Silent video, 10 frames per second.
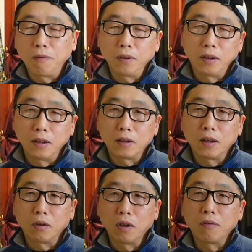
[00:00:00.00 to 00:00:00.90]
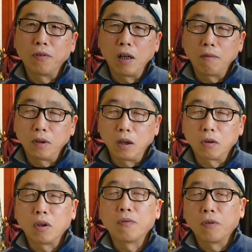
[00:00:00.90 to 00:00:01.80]
is a
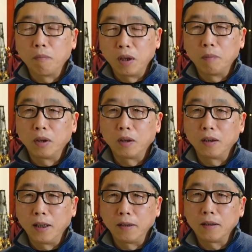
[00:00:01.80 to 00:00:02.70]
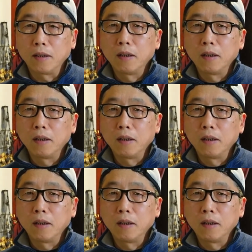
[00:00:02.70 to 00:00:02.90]
24mm lens,